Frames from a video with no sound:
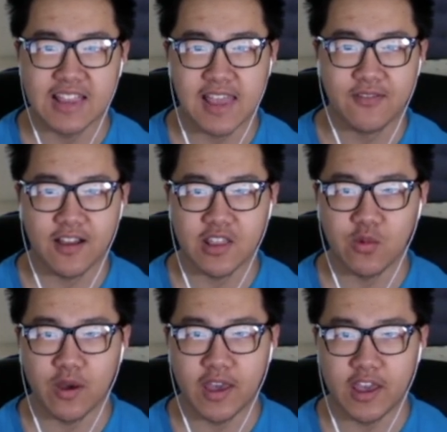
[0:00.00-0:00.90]
Life got in the
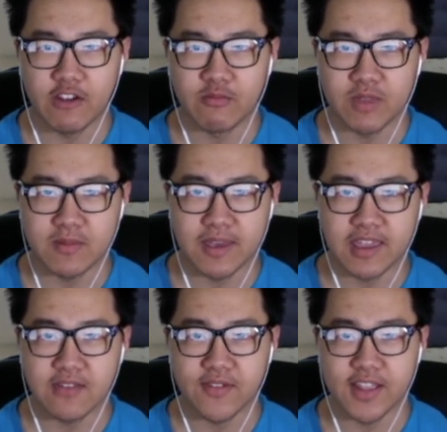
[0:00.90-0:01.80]
way of me
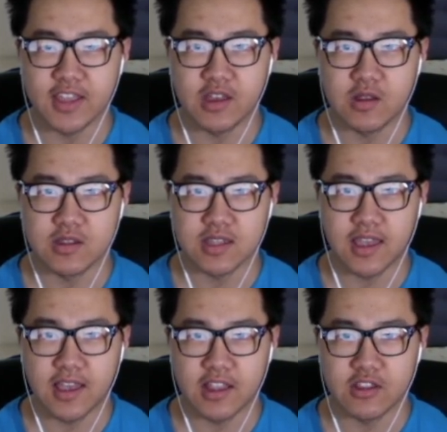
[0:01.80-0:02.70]
making videos,
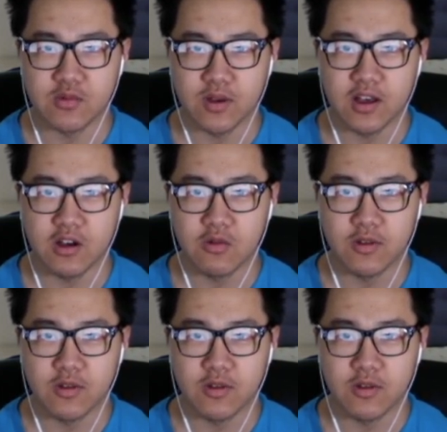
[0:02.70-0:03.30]
and, well,